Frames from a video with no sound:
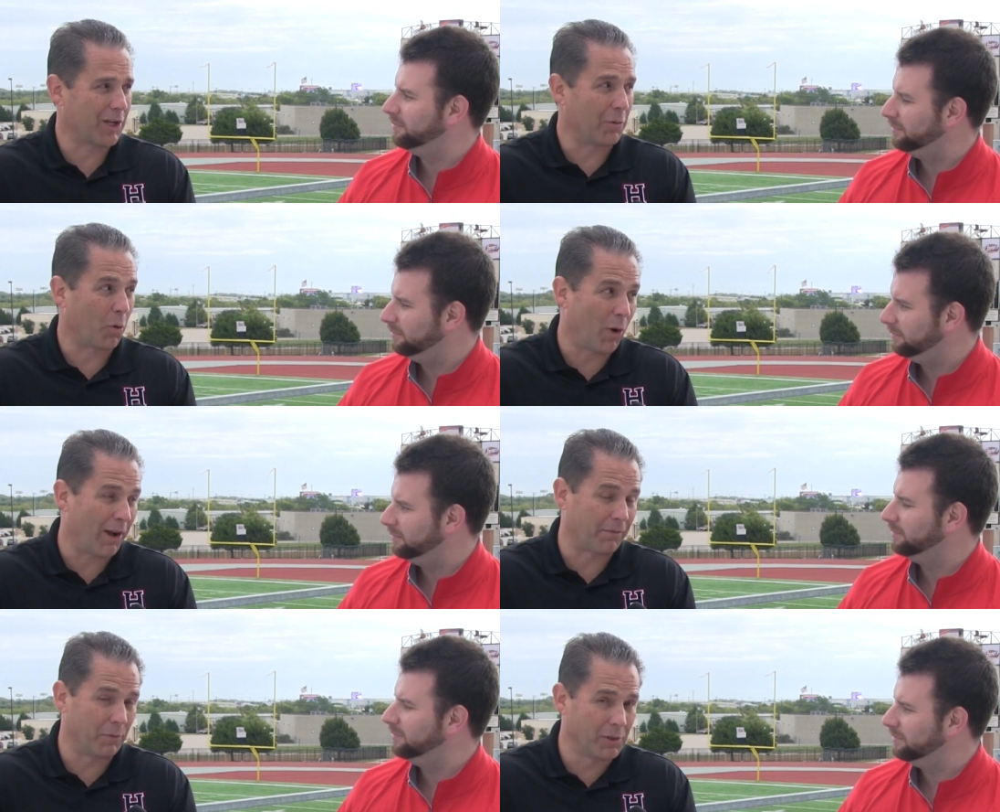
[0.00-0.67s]
Speaker 1: become
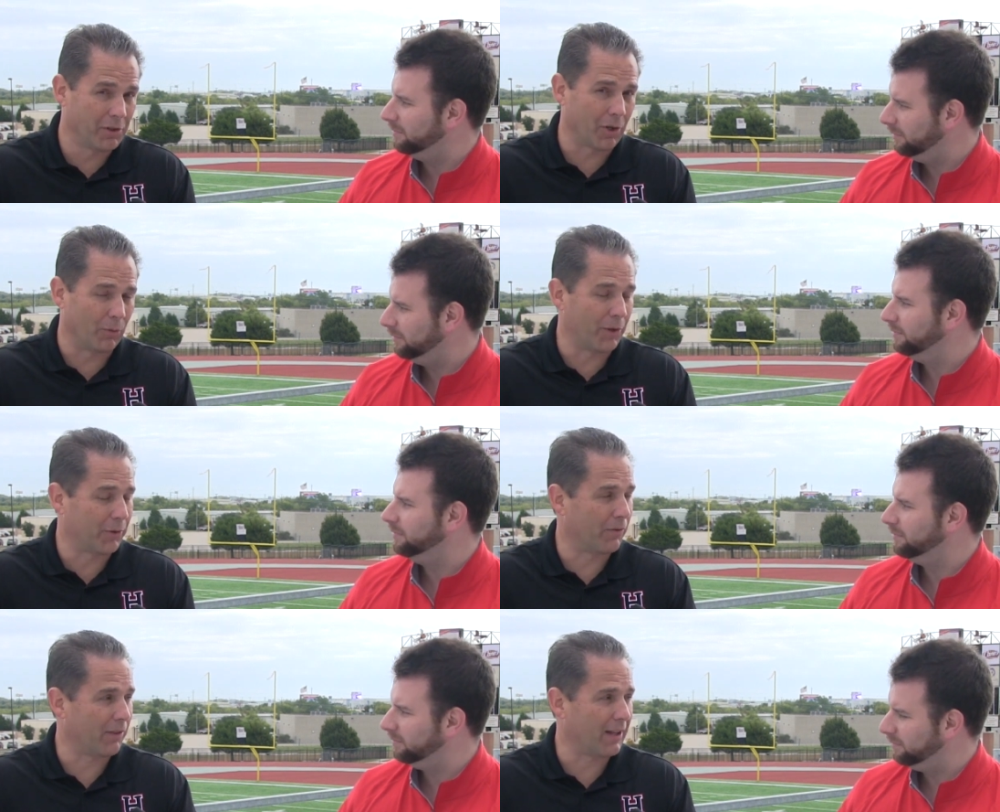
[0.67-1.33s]
quite familiar
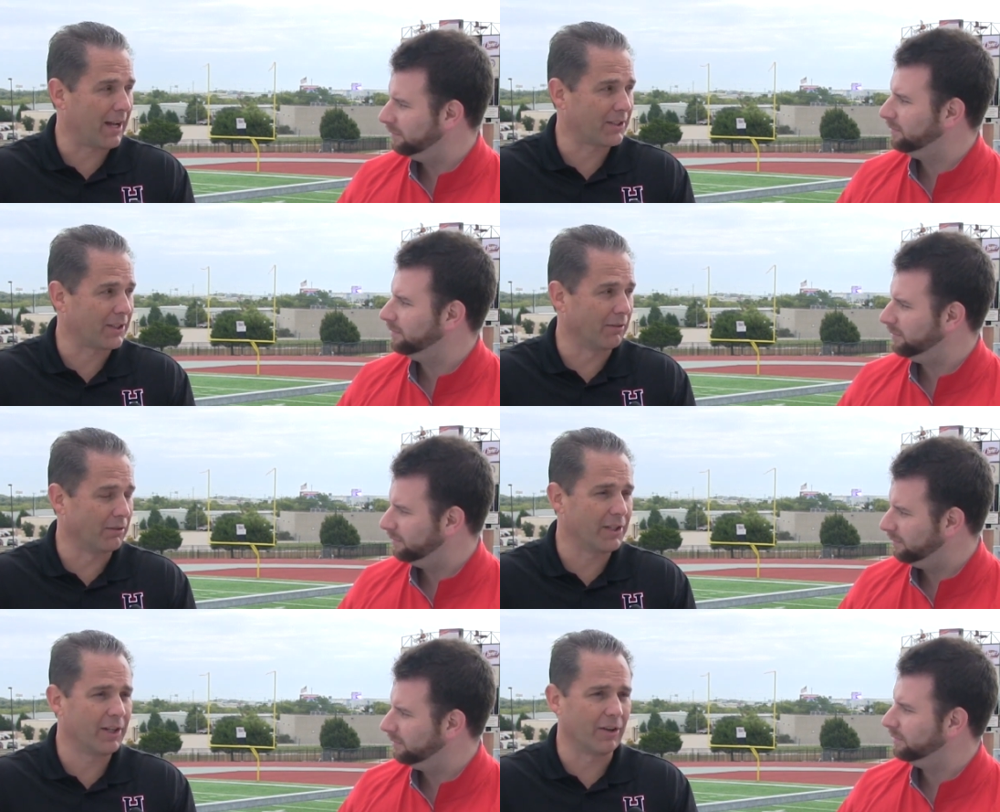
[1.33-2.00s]
with over the last
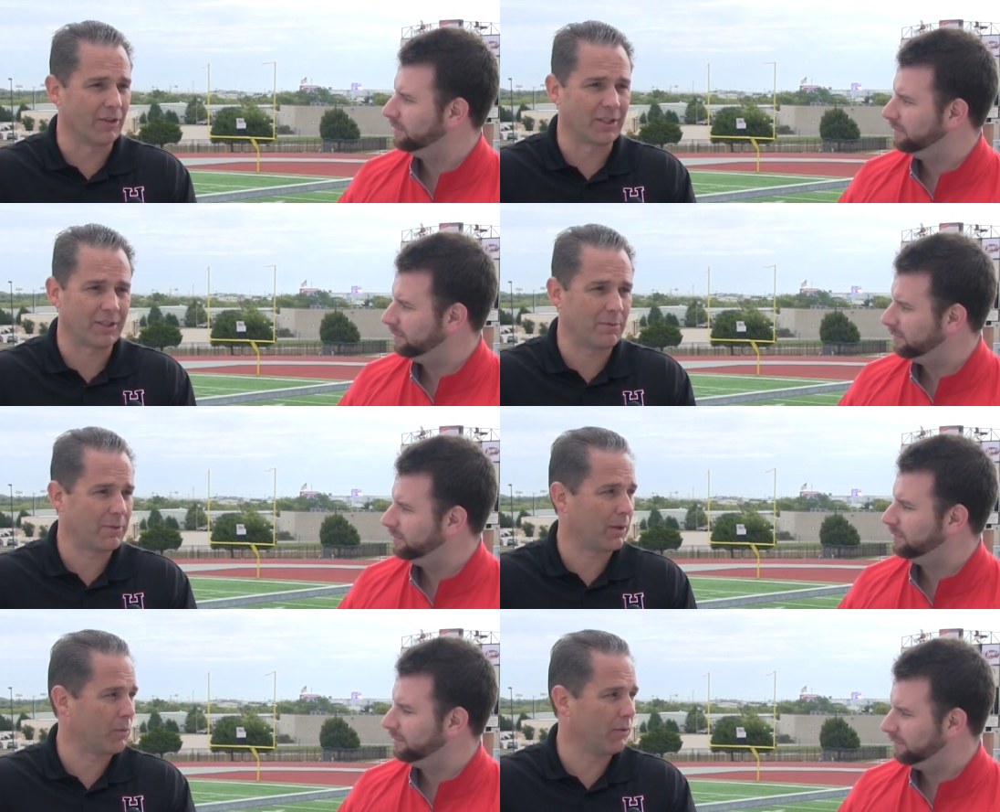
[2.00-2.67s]
several years. It
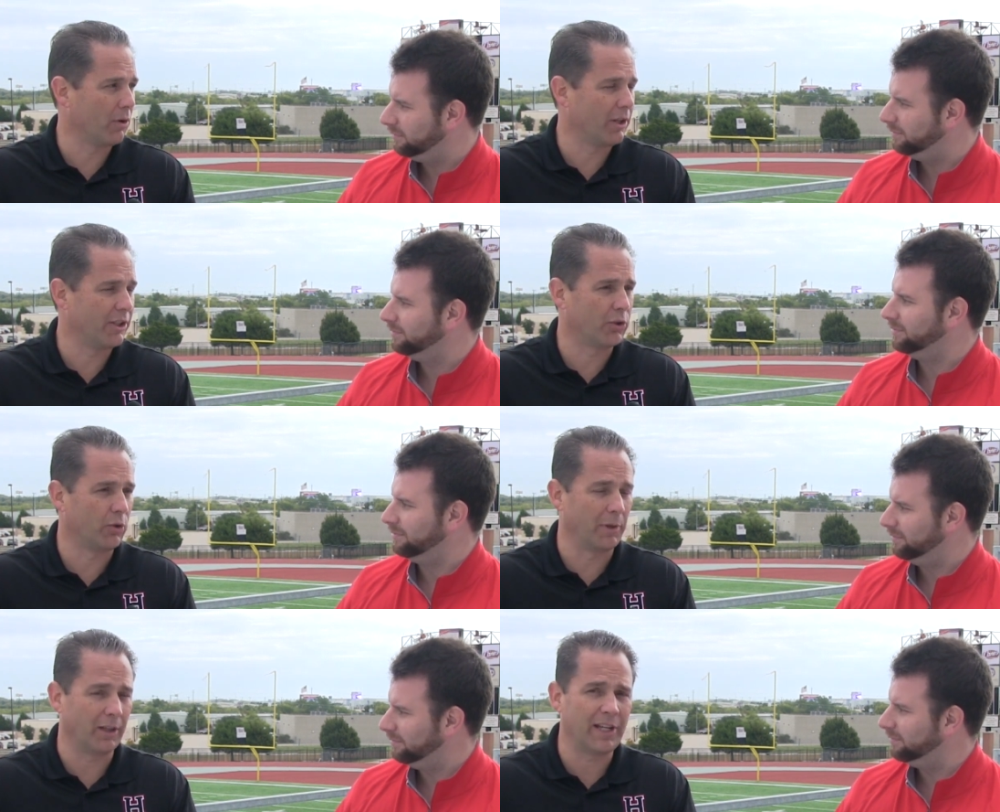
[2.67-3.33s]
seems like we run
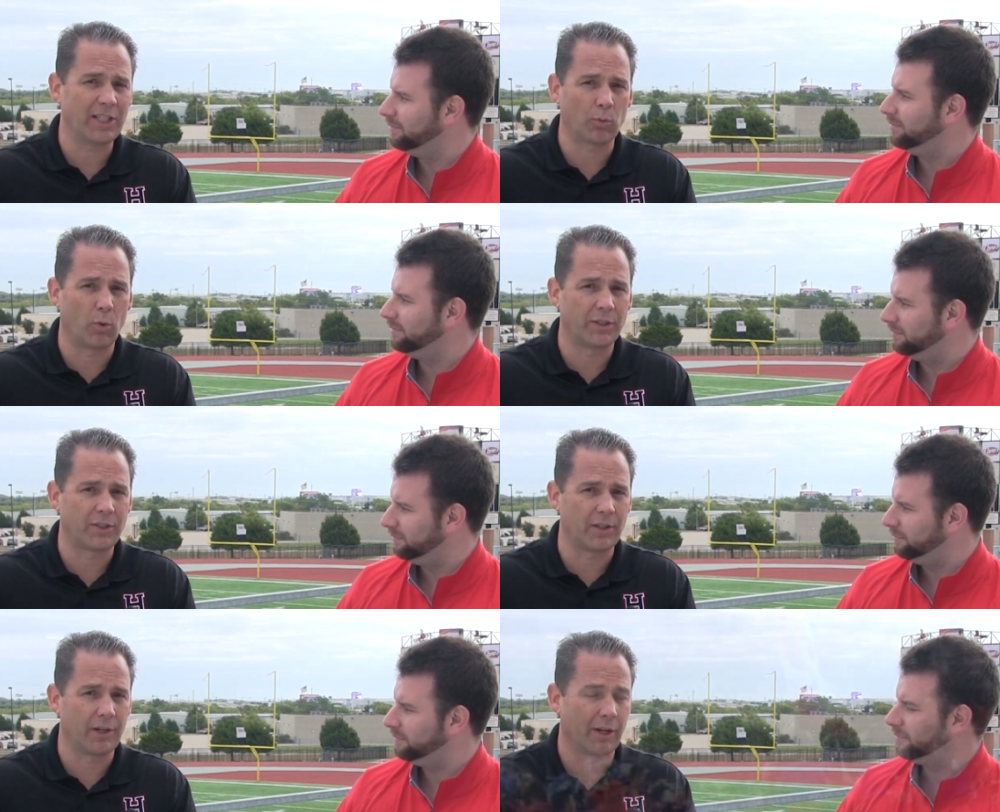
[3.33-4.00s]
into them at least
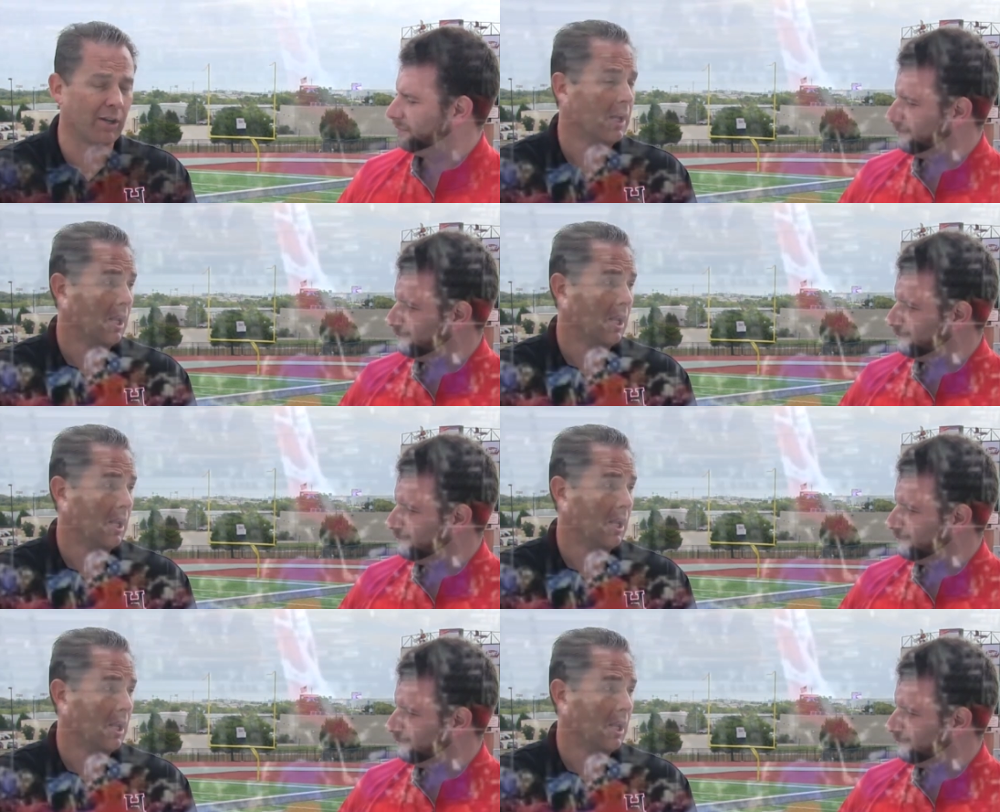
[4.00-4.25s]
once a year.